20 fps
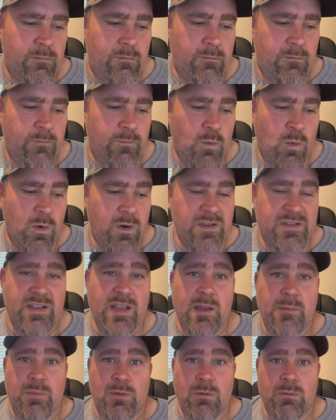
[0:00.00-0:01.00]
for
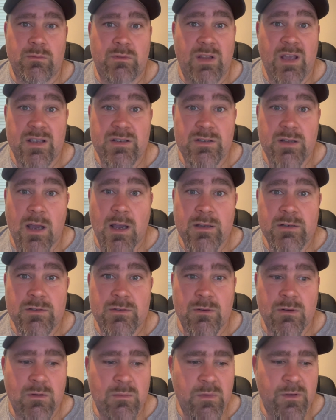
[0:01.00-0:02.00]
example,
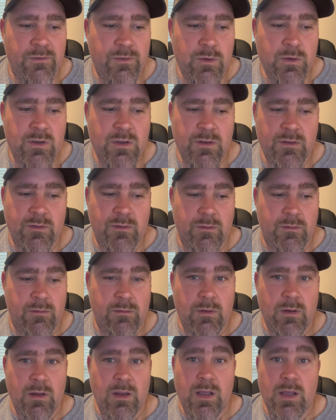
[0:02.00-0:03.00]
testosterone, if you could
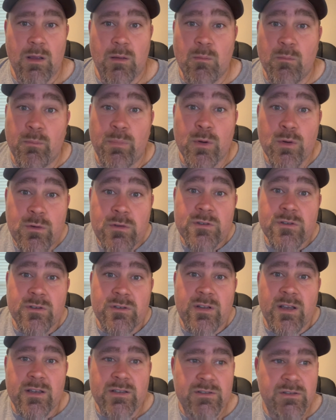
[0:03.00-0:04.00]
boost your
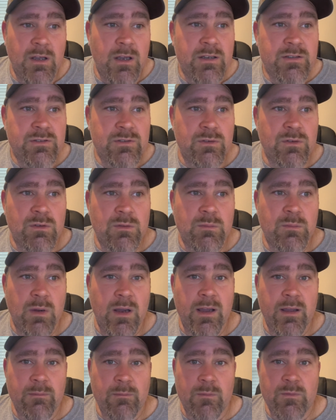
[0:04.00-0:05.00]
testosterone
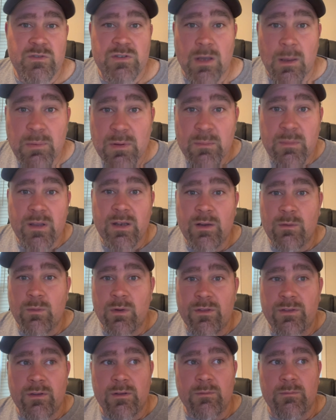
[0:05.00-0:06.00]
by supplementing
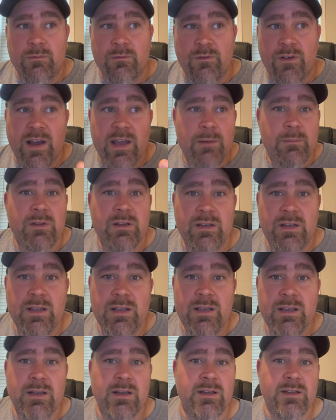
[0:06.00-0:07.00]
with a vitamin
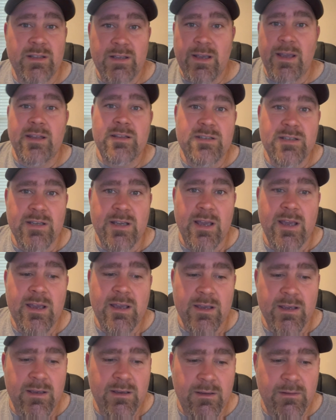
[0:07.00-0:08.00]
D and a
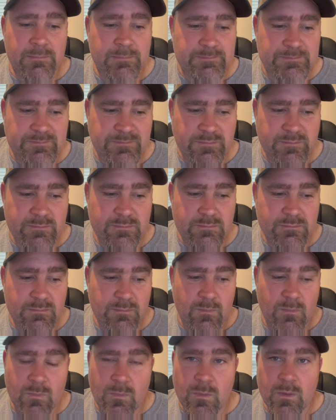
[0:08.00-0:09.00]
DHEA,
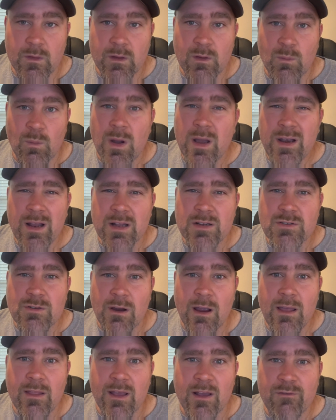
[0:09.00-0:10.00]
then why not
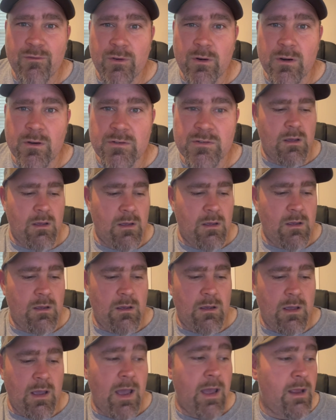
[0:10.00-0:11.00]
try that first?
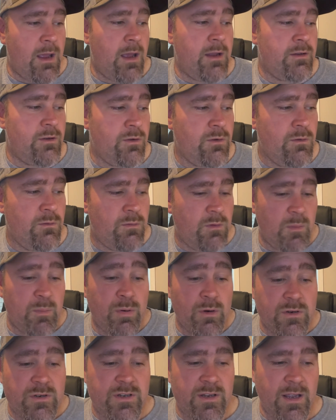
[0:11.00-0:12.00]
I do
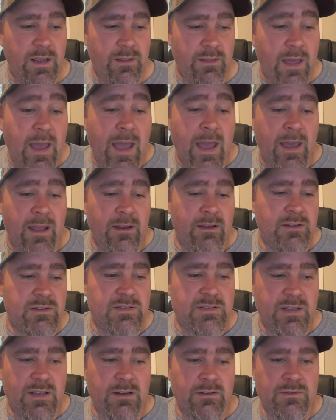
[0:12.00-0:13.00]
appreciate that,
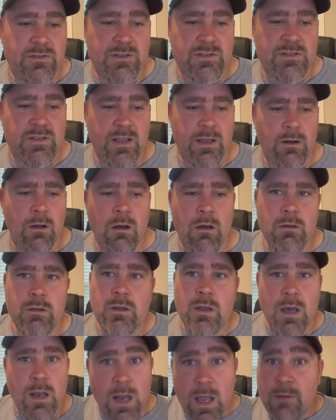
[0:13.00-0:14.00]
instead of just saying, oh, you
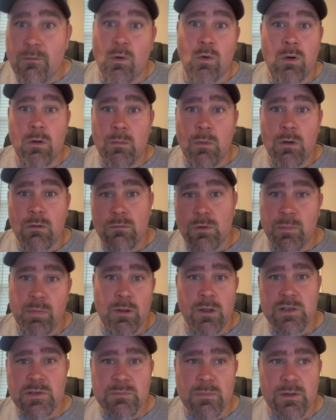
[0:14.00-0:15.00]
got to have hormone
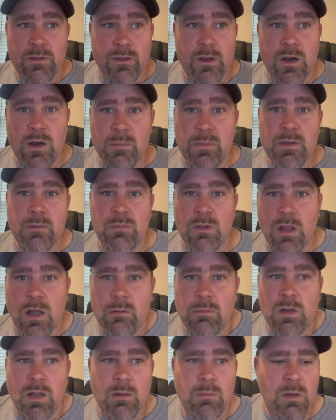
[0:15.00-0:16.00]
replacement therapy, blah,
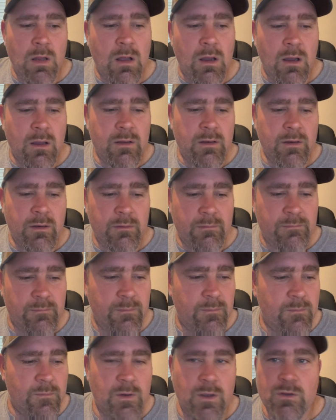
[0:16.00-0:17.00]
blah, blah, and
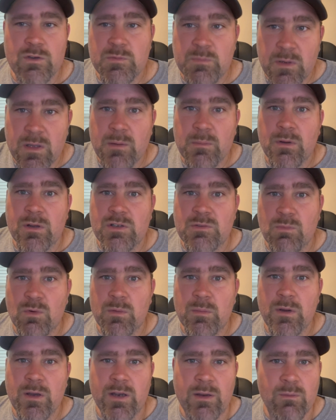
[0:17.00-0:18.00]
go spend a bunch more
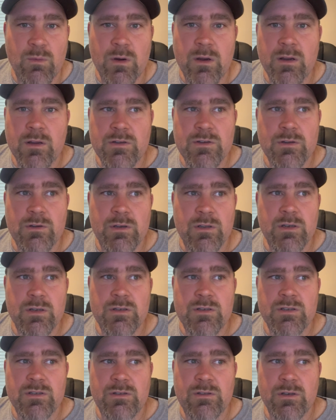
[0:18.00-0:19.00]
money, whereas you could have
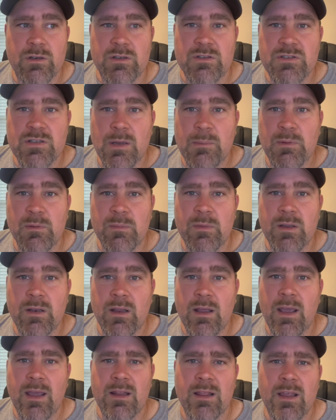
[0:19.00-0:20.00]
just took a
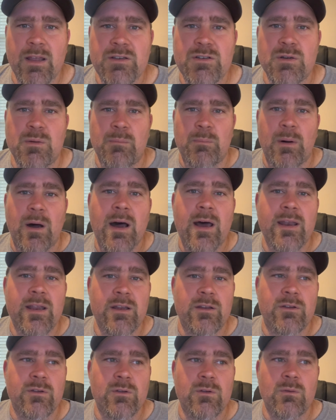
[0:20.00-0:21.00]
supplement and let your body
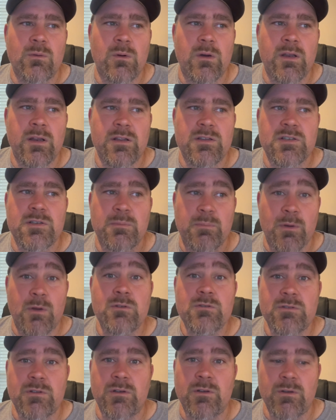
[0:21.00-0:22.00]
do what it's
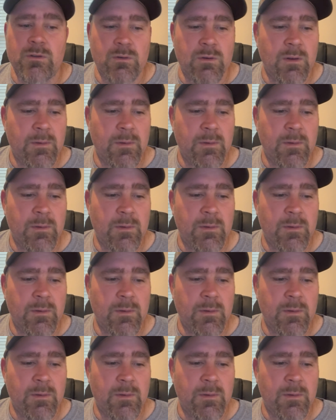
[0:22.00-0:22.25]
supposed to do.